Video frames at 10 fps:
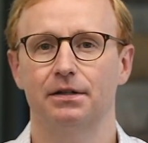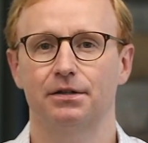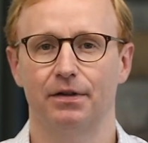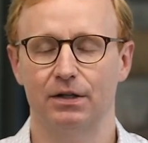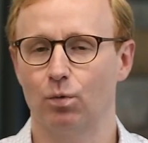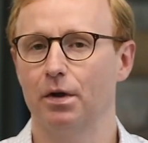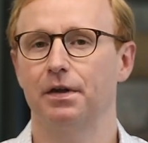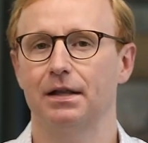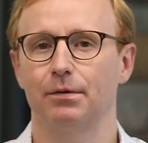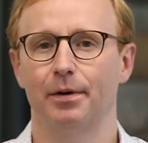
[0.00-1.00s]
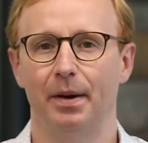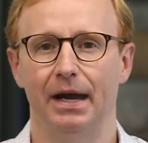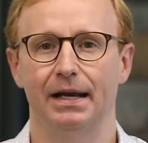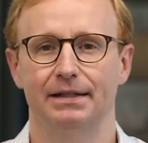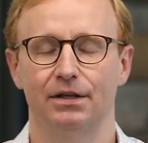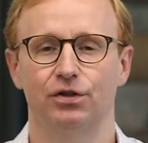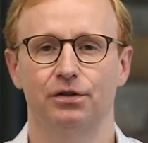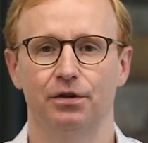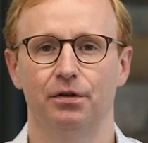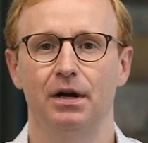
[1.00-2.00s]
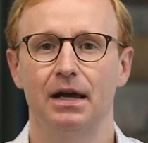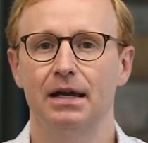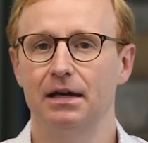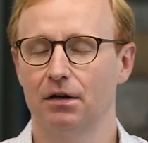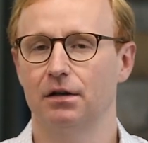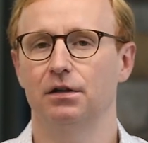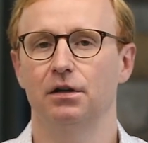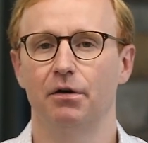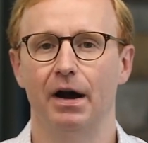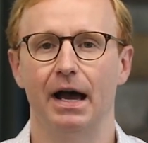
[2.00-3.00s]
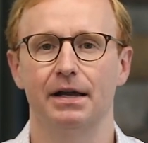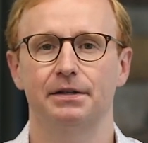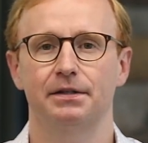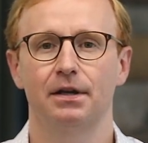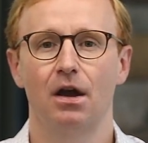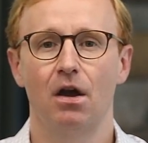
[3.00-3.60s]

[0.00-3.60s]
And so that's one thing that we're paying attention to here in the US.